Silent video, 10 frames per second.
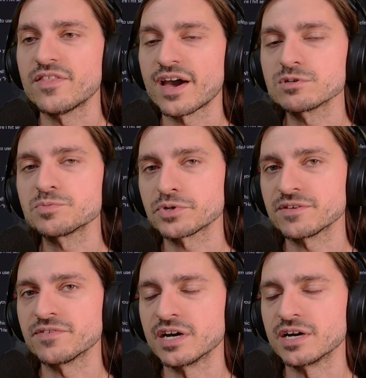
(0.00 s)
That one's
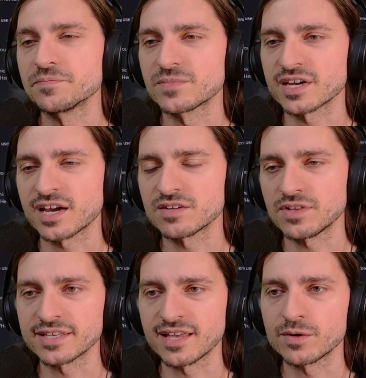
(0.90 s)
pretty fair. I kind
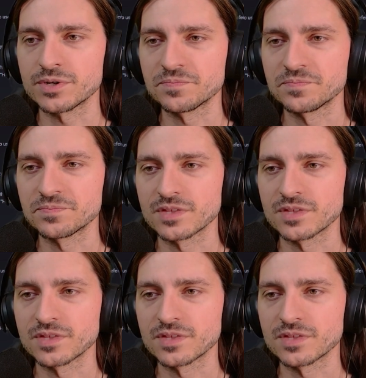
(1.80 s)
of like that one.